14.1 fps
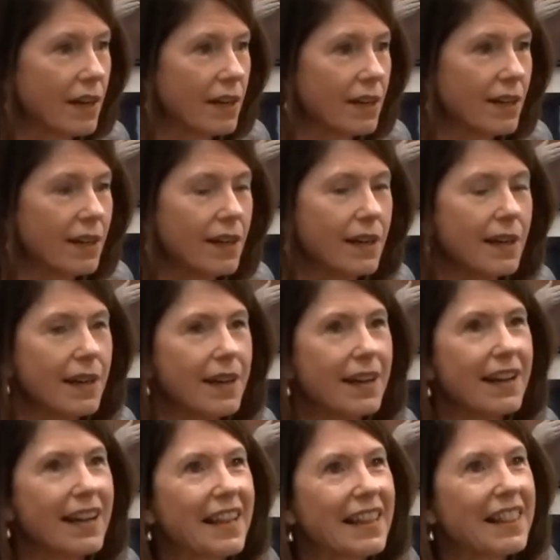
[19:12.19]

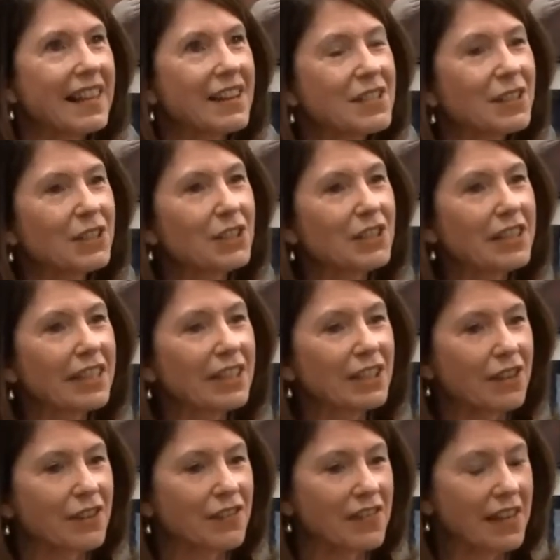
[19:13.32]
there's a learning
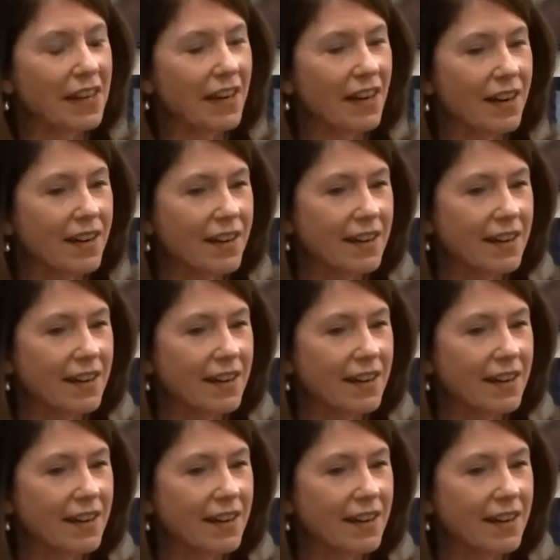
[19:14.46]
curve there.